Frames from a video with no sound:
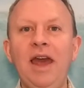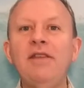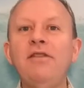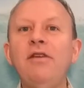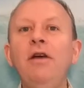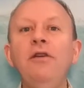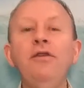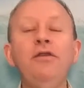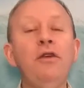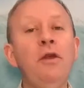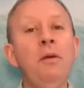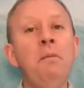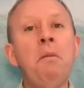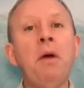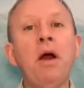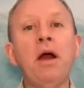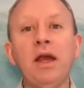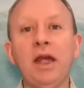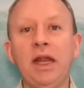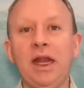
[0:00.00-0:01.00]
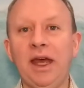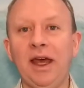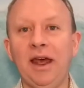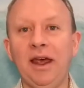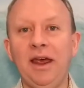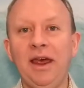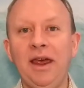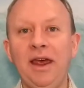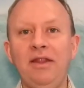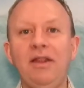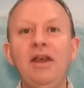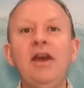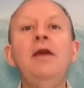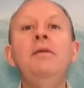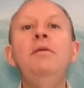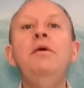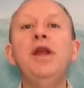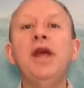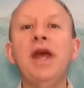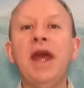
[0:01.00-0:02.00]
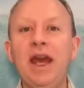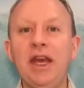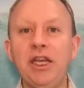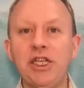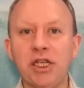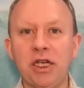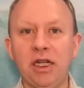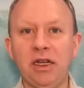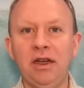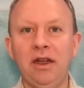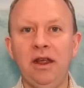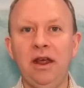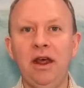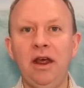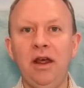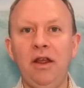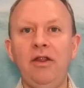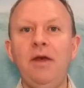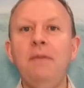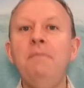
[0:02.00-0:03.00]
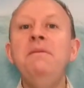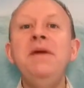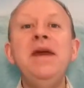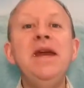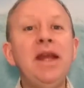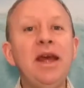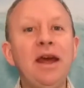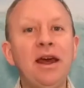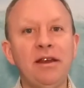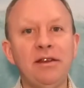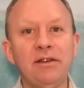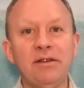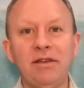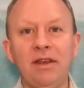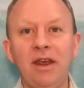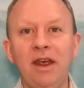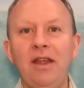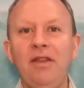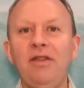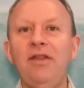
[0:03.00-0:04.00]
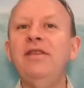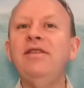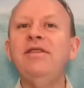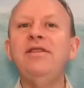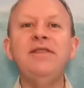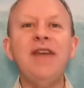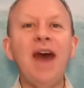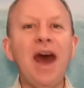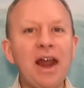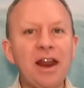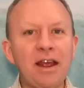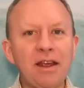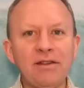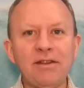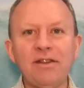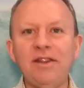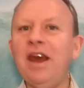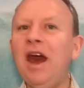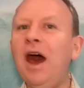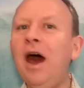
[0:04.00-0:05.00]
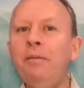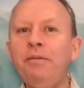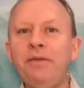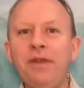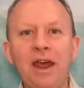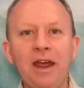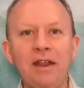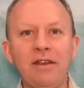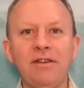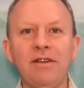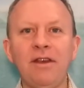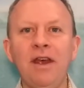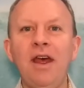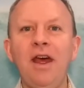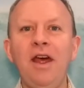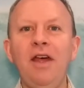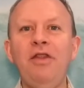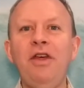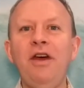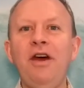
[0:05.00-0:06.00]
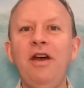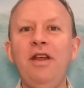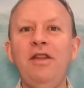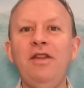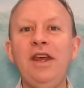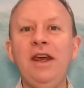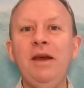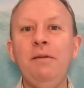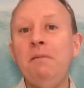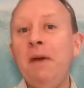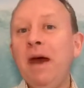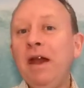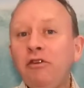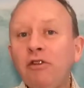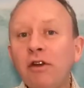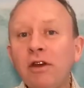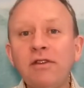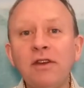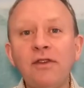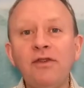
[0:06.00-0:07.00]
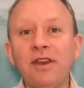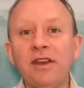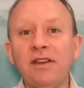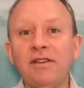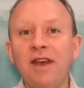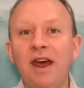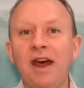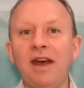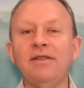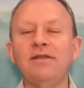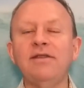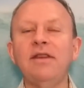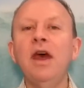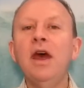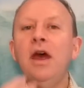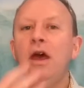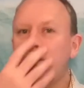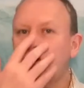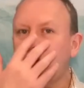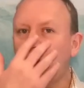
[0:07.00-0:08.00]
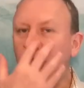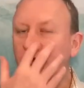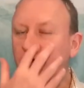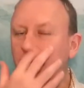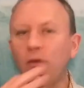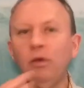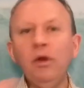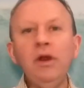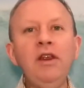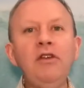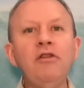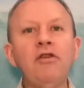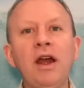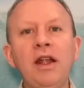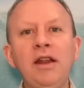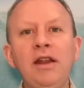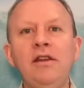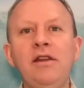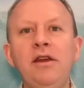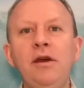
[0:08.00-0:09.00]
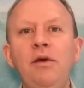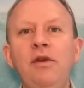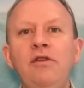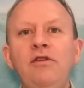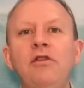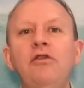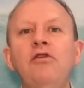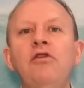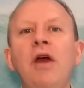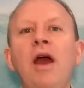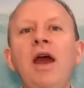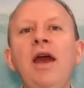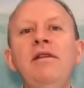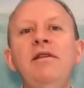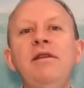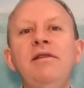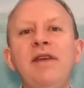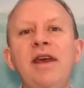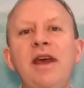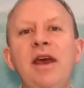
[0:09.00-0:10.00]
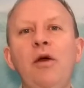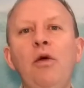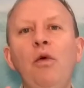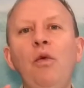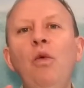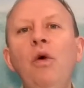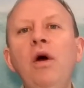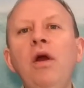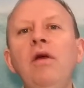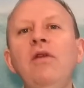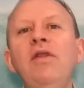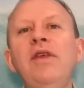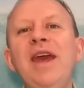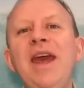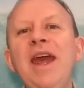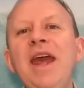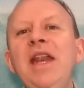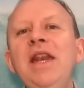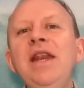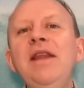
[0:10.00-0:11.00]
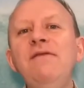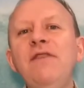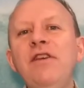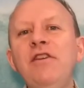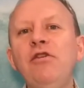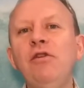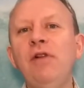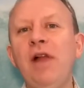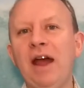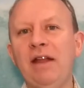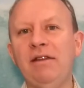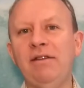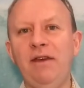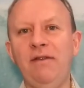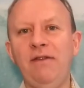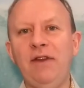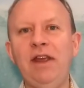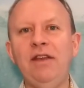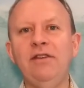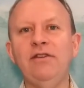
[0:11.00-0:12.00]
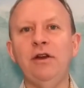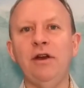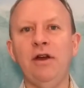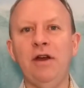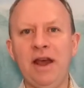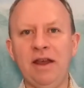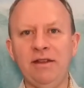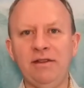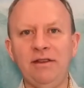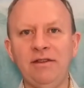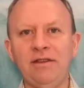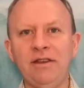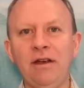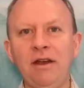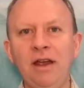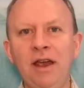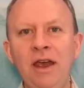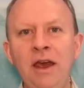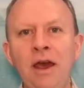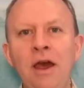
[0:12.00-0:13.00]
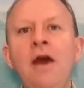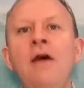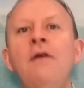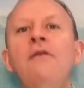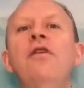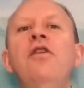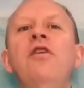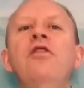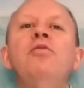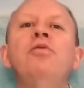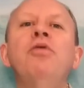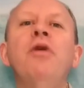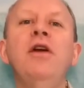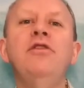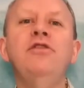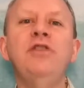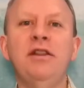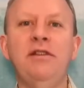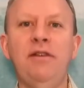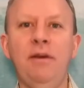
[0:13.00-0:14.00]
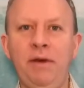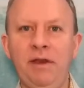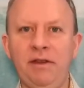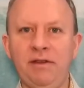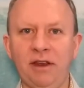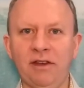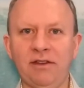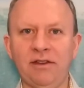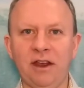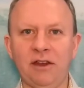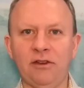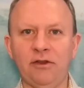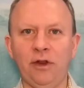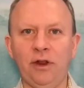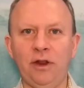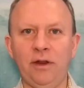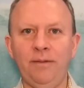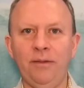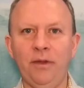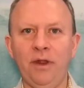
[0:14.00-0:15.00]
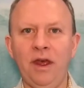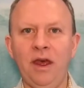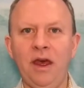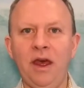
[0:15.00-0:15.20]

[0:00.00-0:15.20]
It's also the marketing, the communication, the meetings, the status, the updates, the, the metrics of success. So, what you're really trying to do is you're trying to say, what are the individual activities that are necessary for this project to be successful?